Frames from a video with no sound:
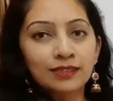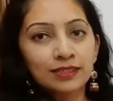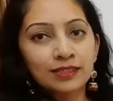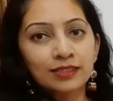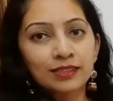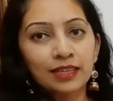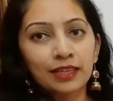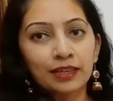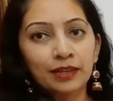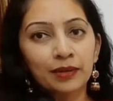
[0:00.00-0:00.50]

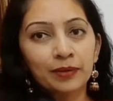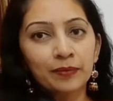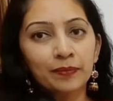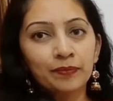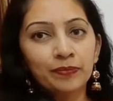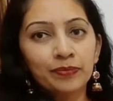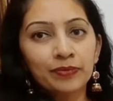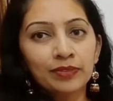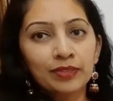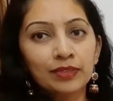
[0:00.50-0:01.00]
sing.
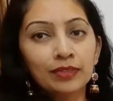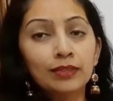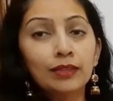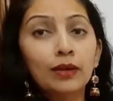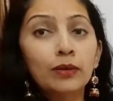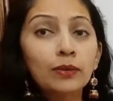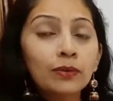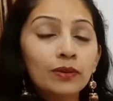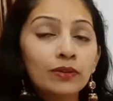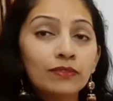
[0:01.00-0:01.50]

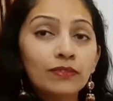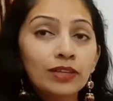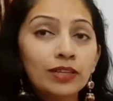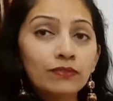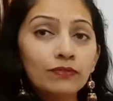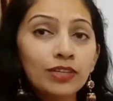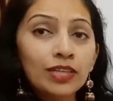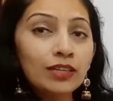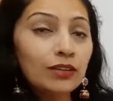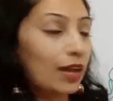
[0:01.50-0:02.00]
Now when
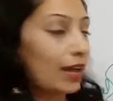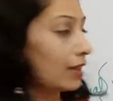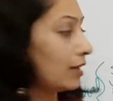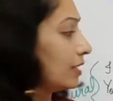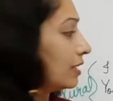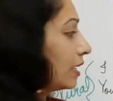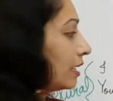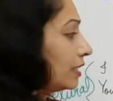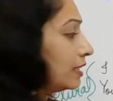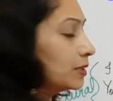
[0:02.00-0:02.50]
we
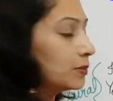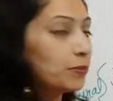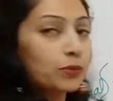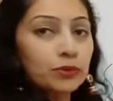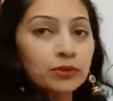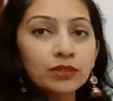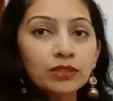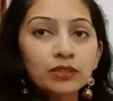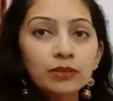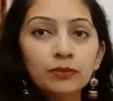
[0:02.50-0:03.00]
analyze
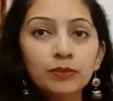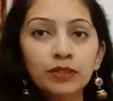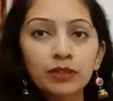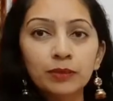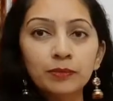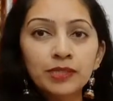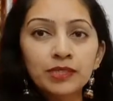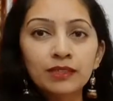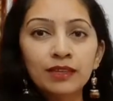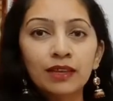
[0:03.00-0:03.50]
both the
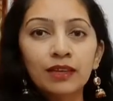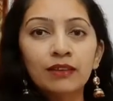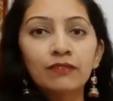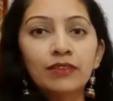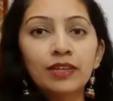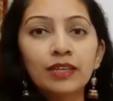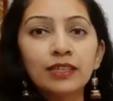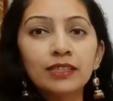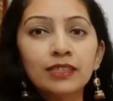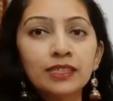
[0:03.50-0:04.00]
verbs, we
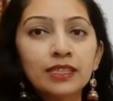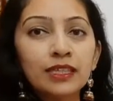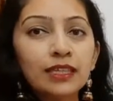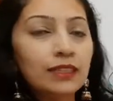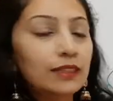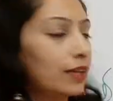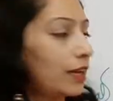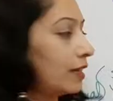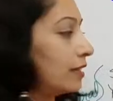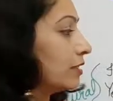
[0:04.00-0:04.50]
can see
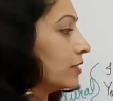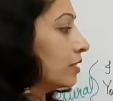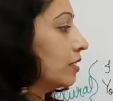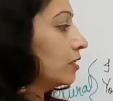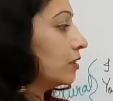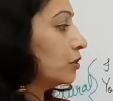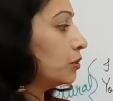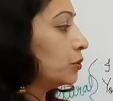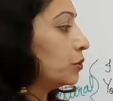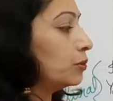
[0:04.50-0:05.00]
that
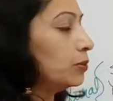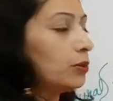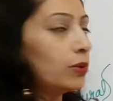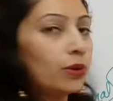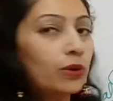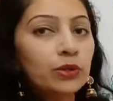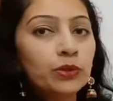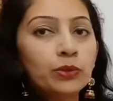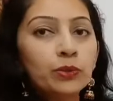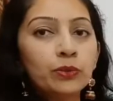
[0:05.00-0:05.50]
do
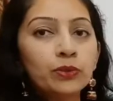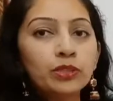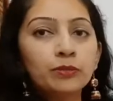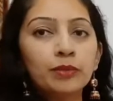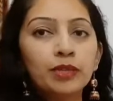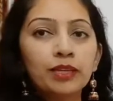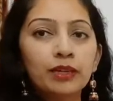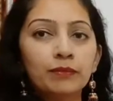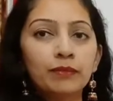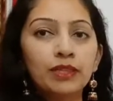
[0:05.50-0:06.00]
or don't
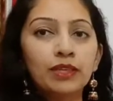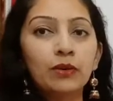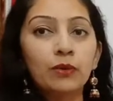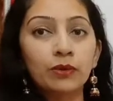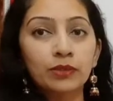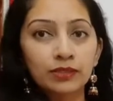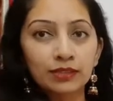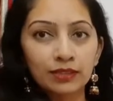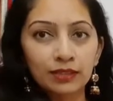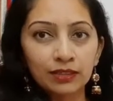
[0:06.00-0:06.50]
become the
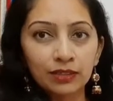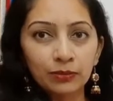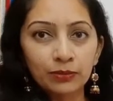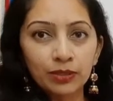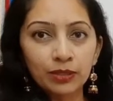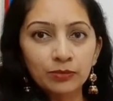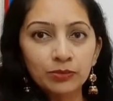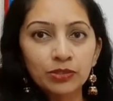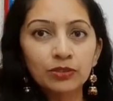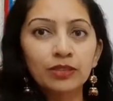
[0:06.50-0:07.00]
auxiliary
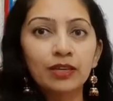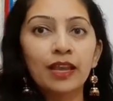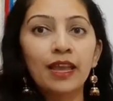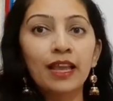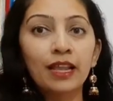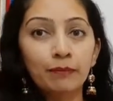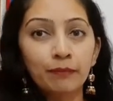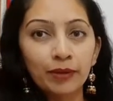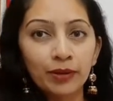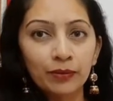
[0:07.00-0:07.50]
verbs or the
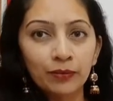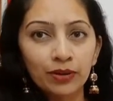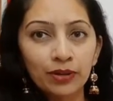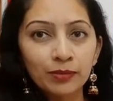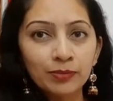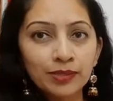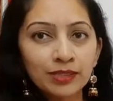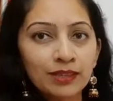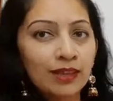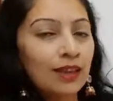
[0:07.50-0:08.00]
helping
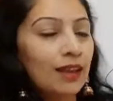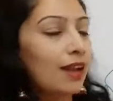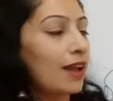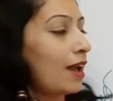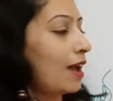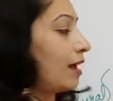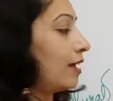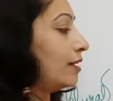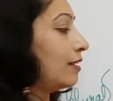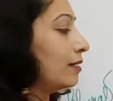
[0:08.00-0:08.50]
verbs,
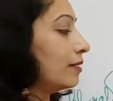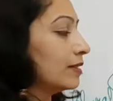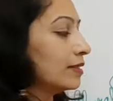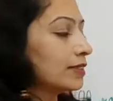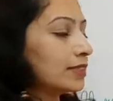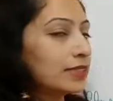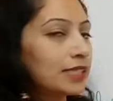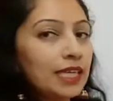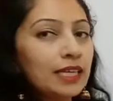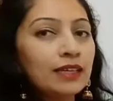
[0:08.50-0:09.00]
and
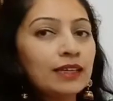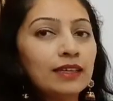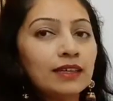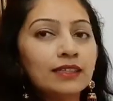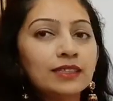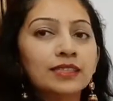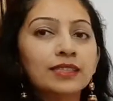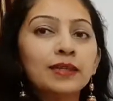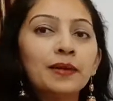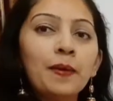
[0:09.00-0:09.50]
sing
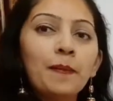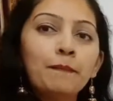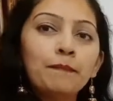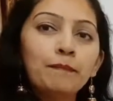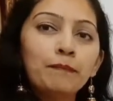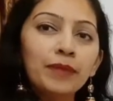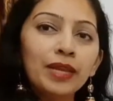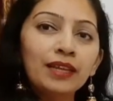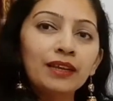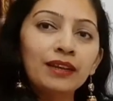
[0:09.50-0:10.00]
is the
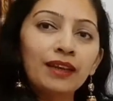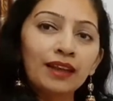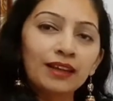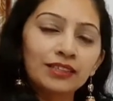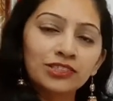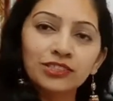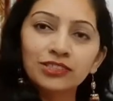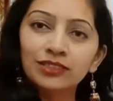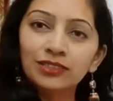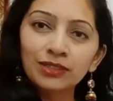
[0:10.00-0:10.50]
main
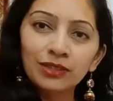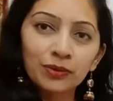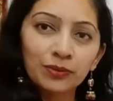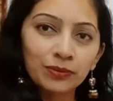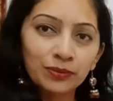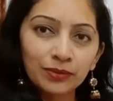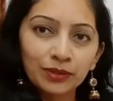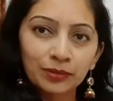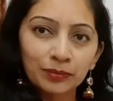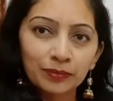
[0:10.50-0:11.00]
action
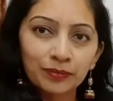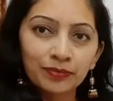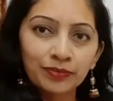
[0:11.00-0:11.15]
verb.